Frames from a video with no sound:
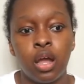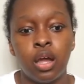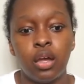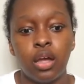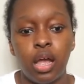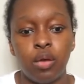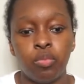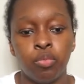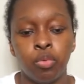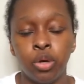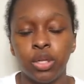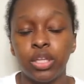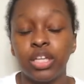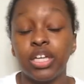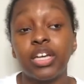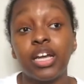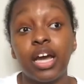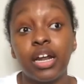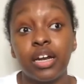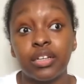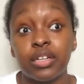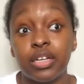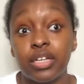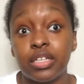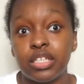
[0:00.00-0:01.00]
really kind
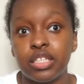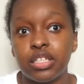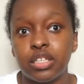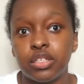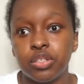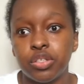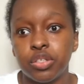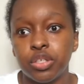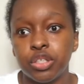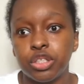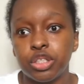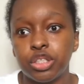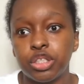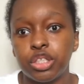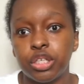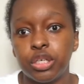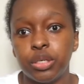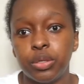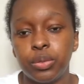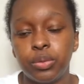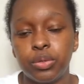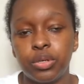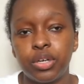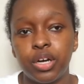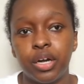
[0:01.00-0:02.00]
of lets the trench
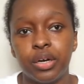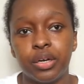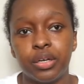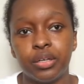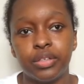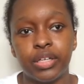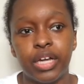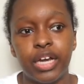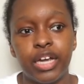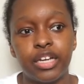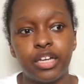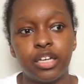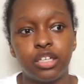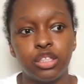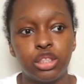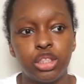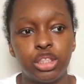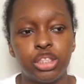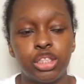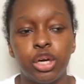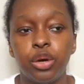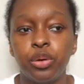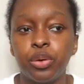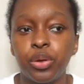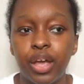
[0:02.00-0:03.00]
coat kind of like
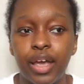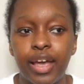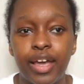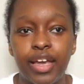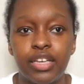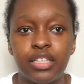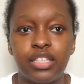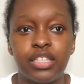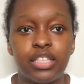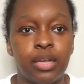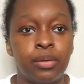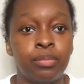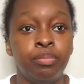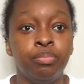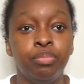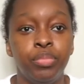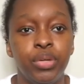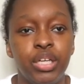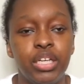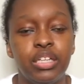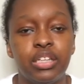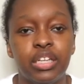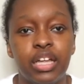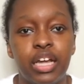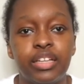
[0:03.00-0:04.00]
showcase and
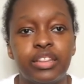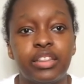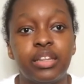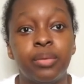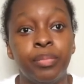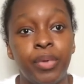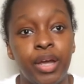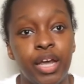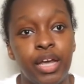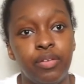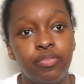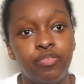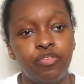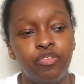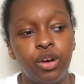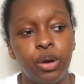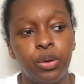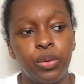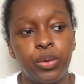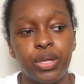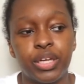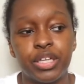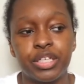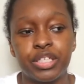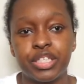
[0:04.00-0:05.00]
be like the main
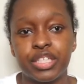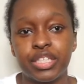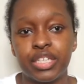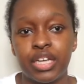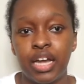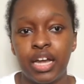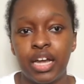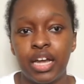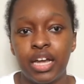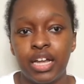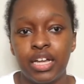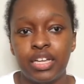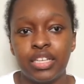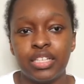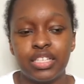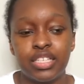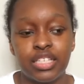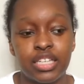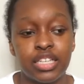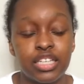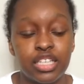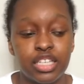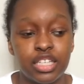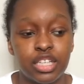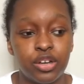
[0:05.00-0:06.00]
focus,
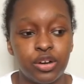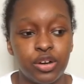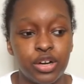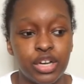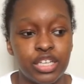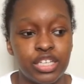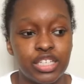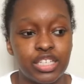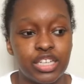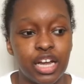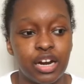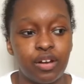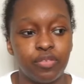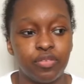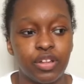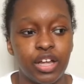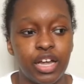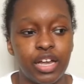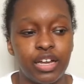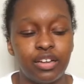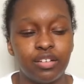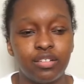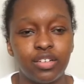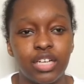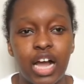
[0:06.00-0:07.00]
since there is kind of
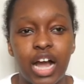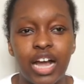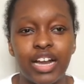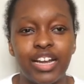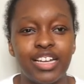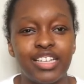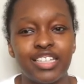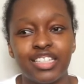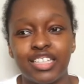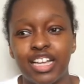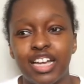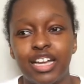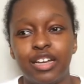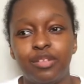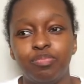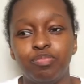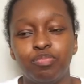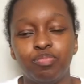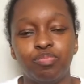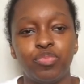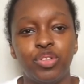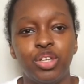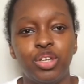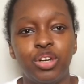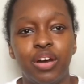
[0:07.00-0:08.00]
like, I guess, like
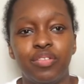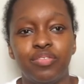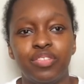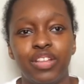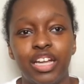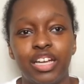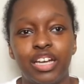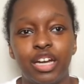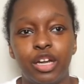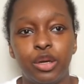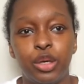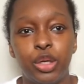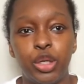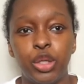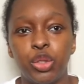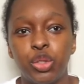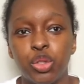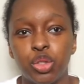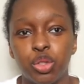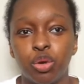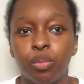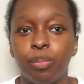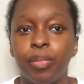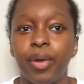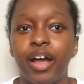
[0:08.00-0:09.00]
you have like a
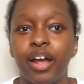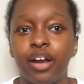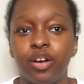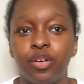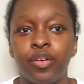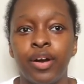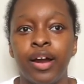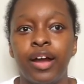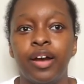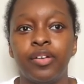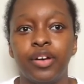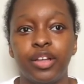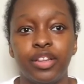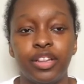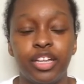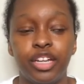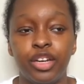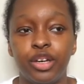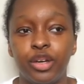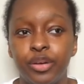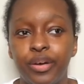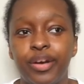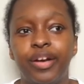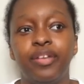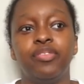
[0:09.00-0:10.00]
neutral background and then
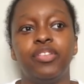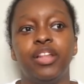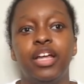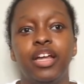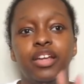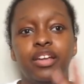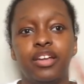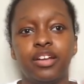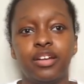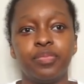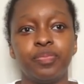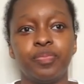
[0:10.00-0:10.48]
you have like,